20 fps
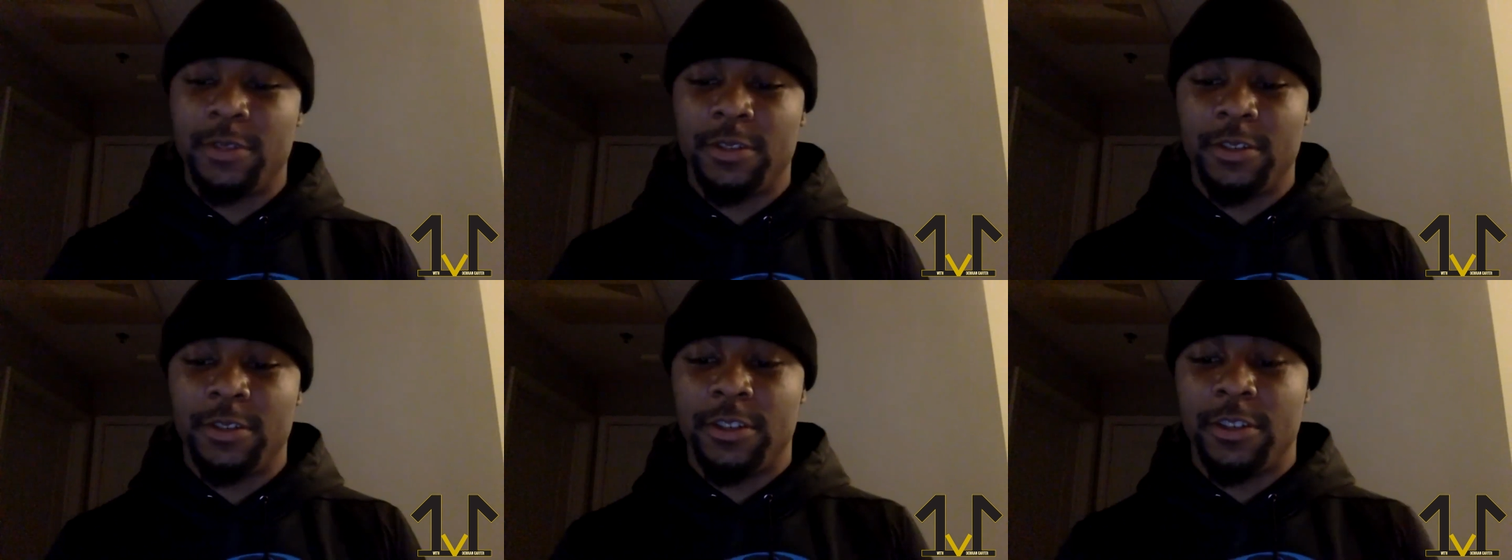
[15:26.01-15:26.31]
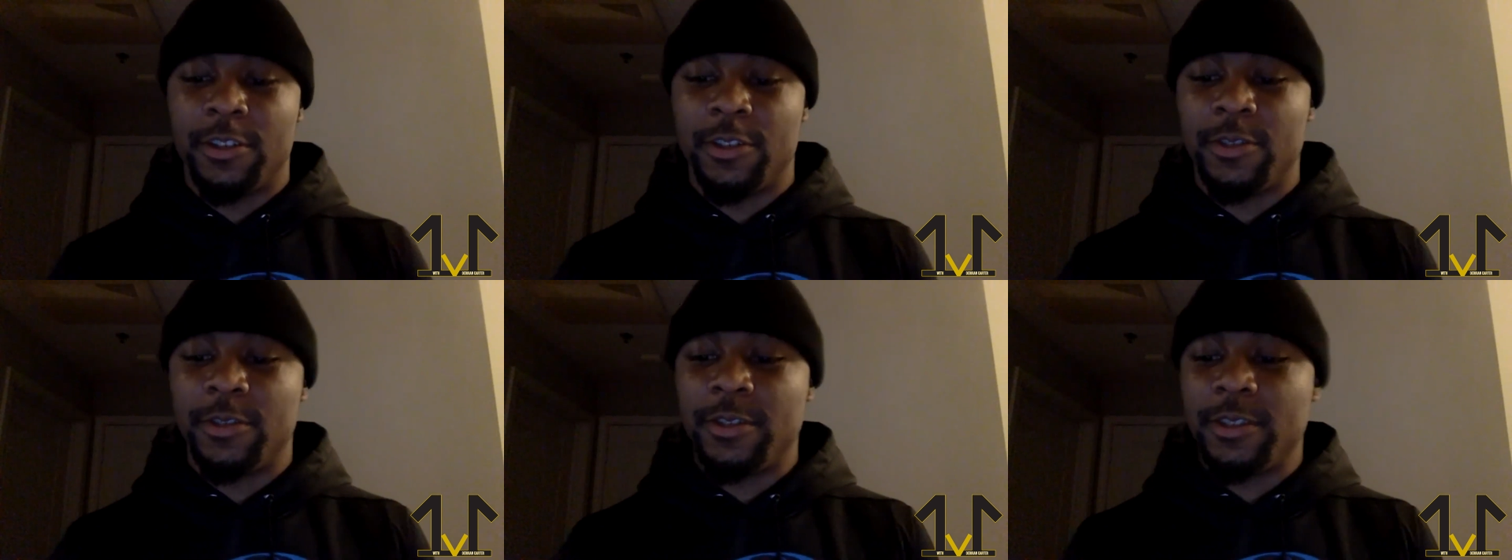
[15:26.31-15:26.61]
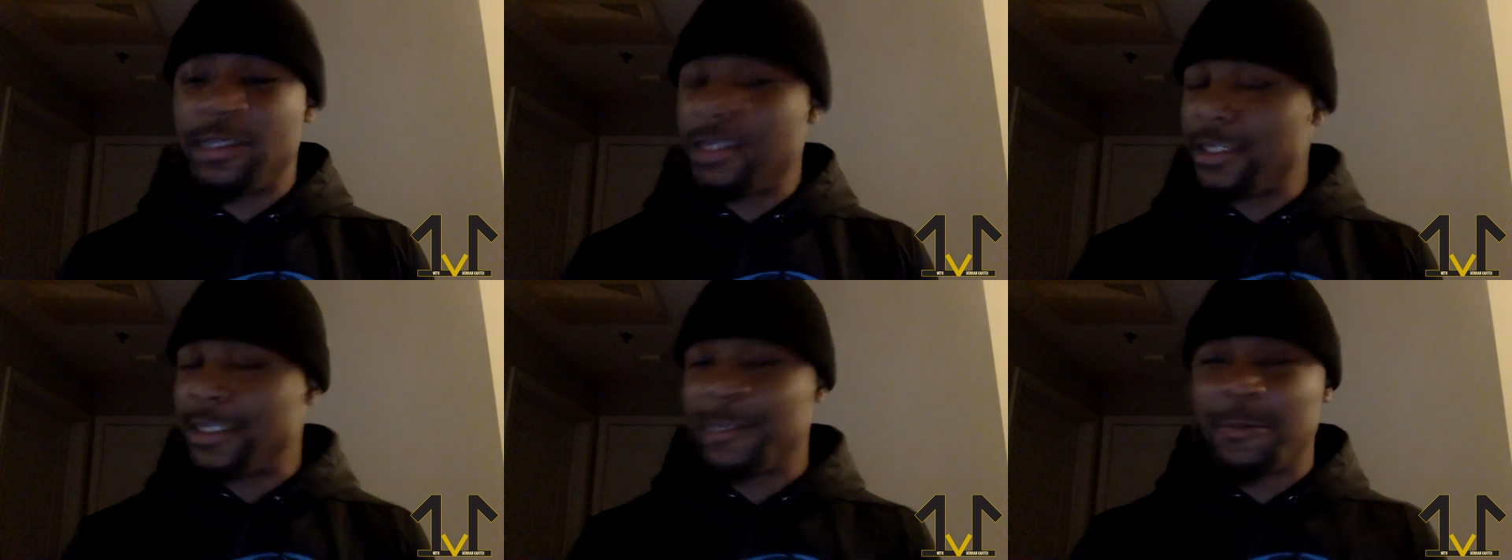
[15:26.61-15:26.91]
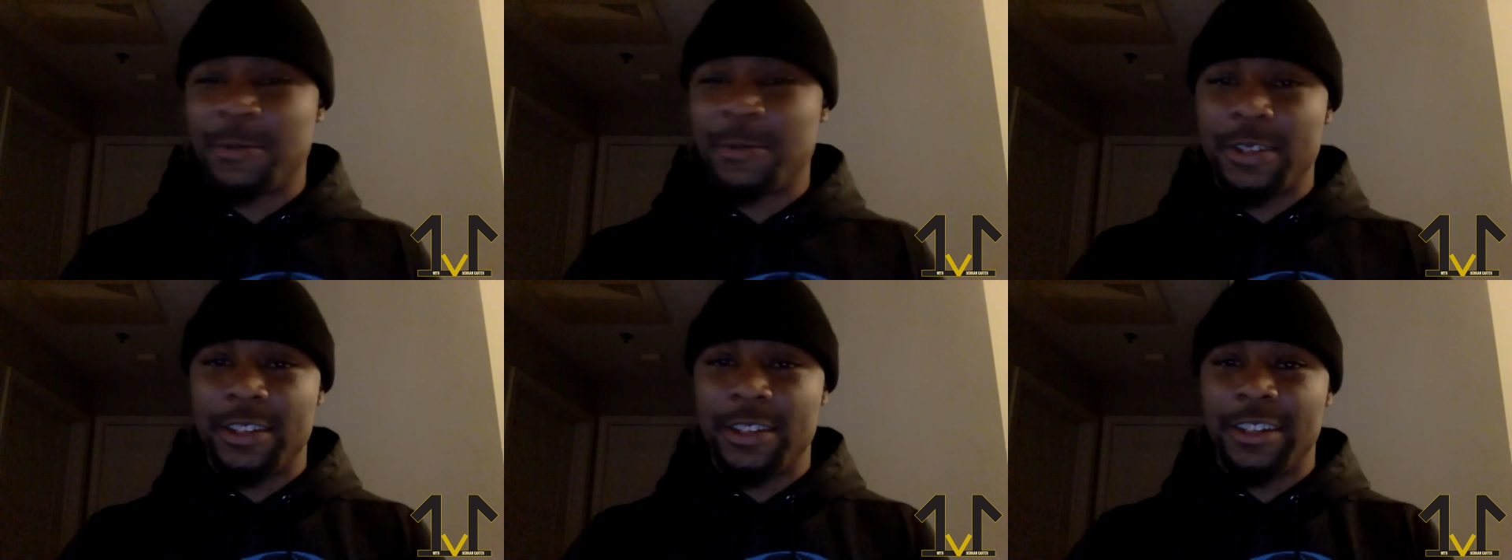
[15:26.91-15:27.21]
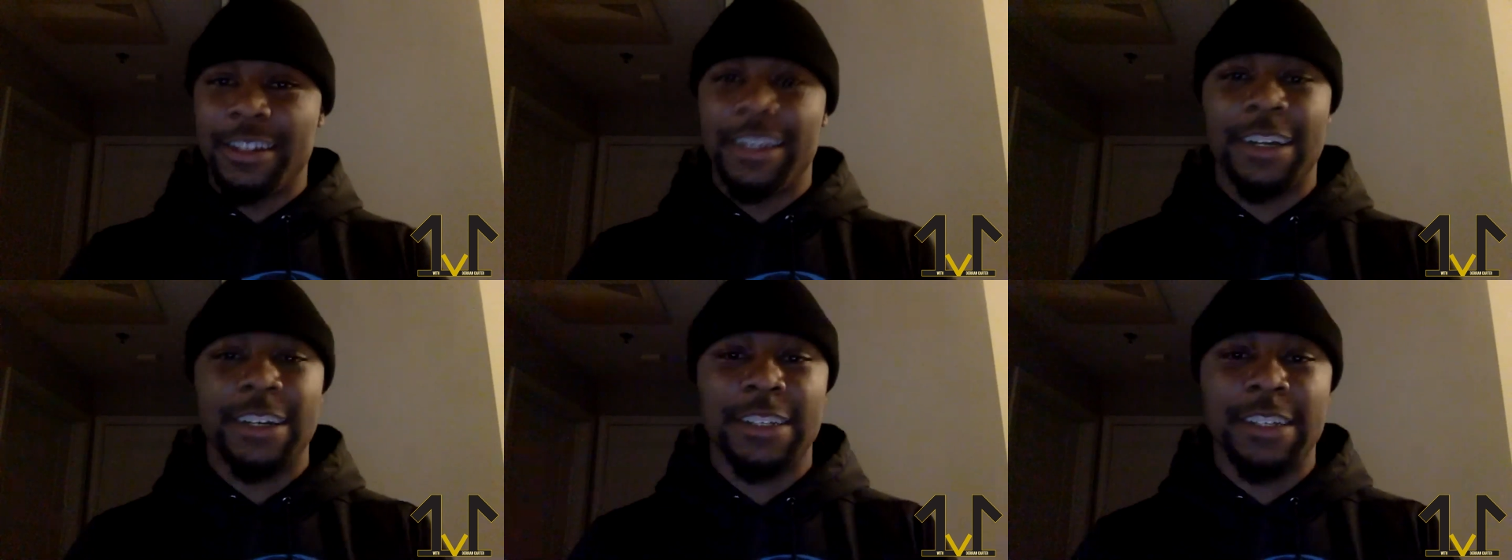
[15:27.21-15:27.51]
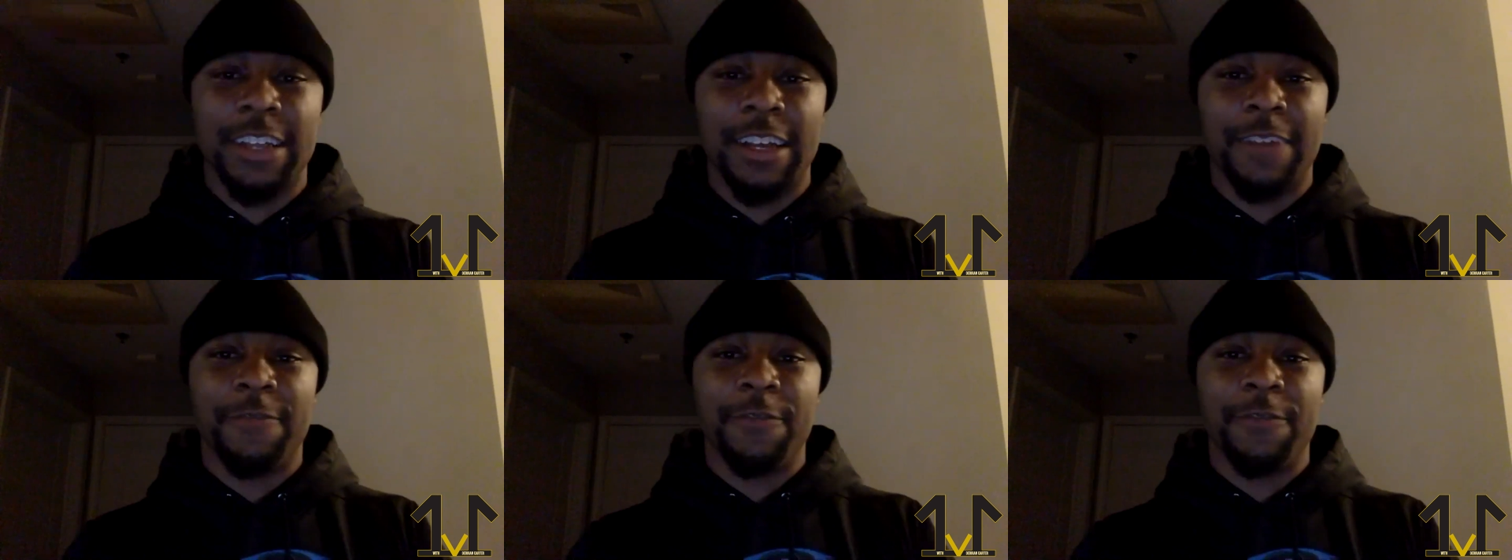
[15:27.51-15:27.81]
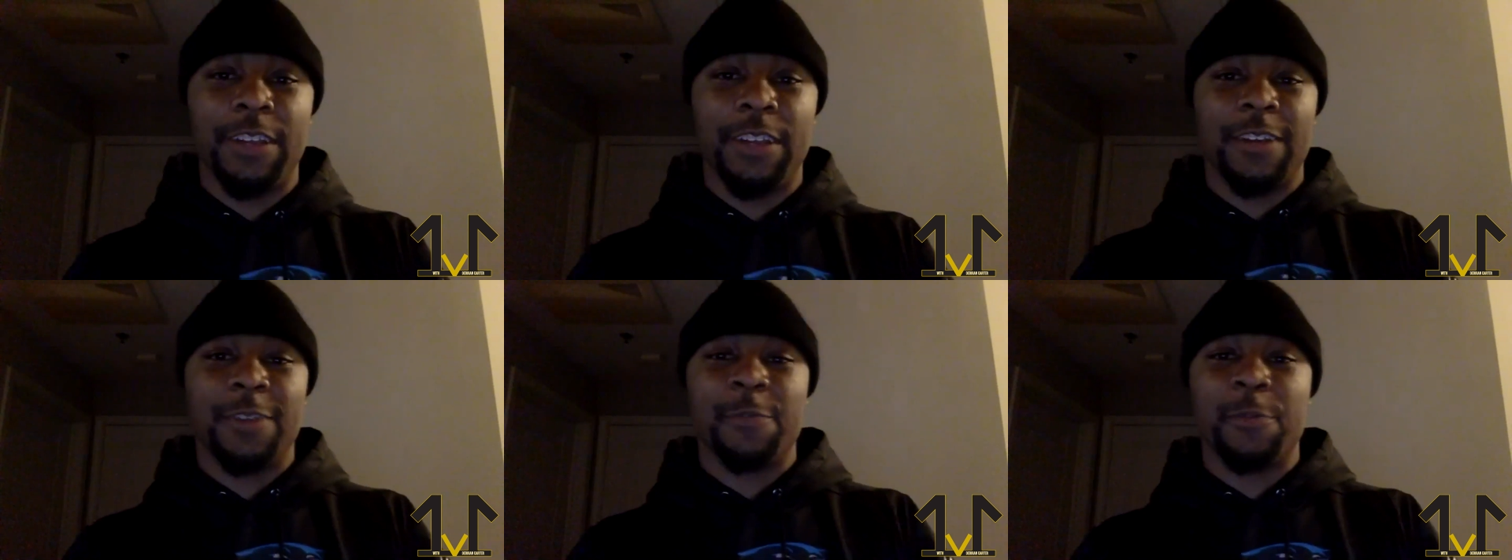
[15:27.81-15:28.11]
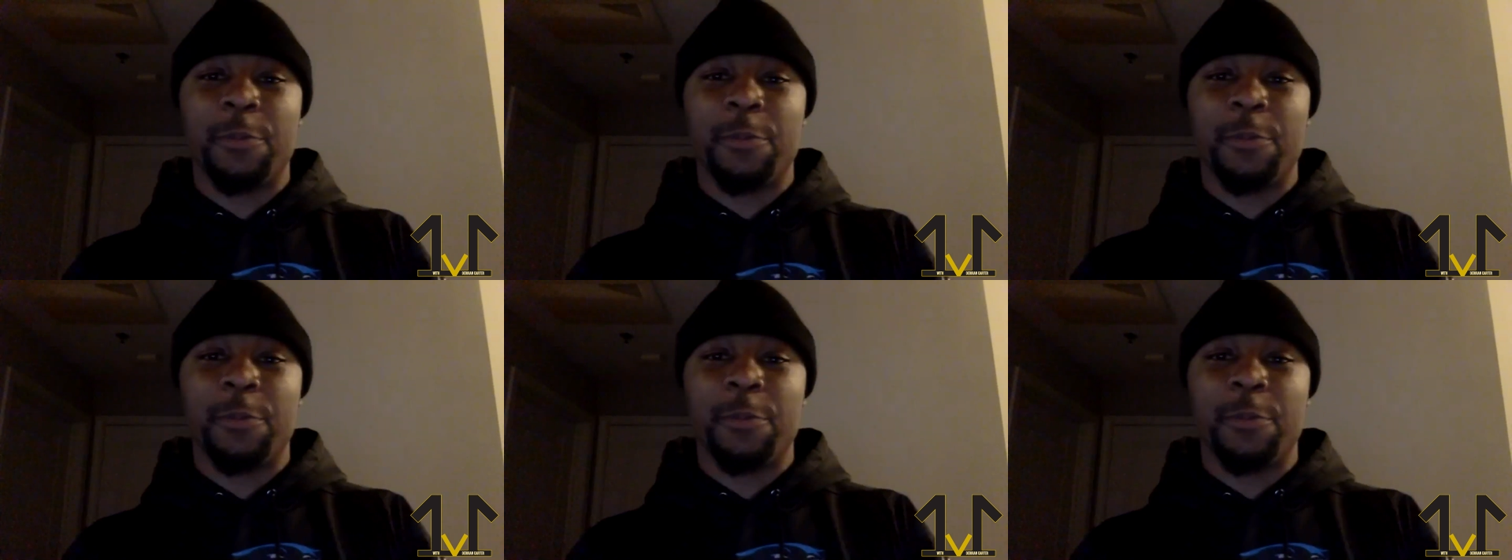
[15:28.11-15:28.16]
because I'm still, like I said, I feel like I'm